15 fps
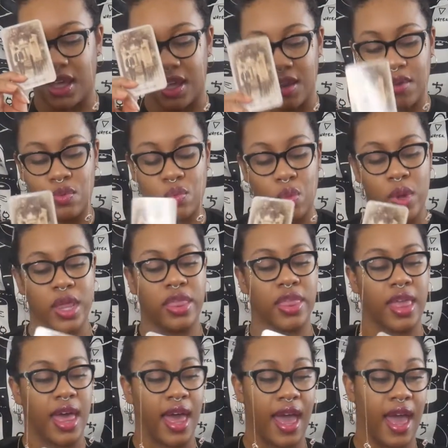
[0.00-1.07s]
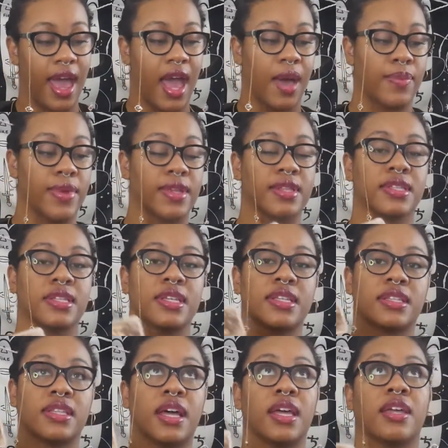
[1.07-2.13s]
And when that happens,
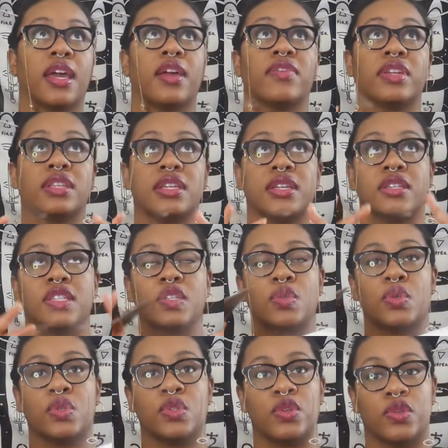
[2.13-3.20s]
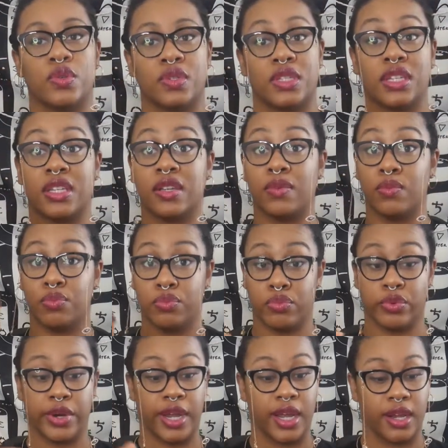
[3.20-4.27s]
it's like everything is going to seem
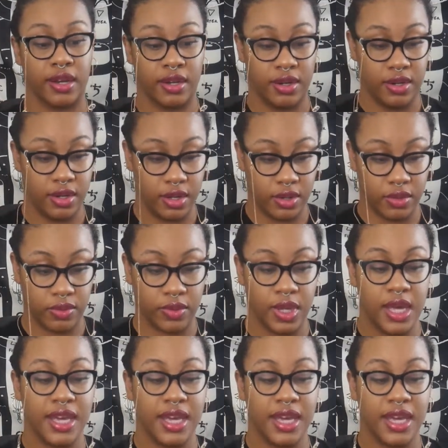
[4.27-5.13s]
brand new.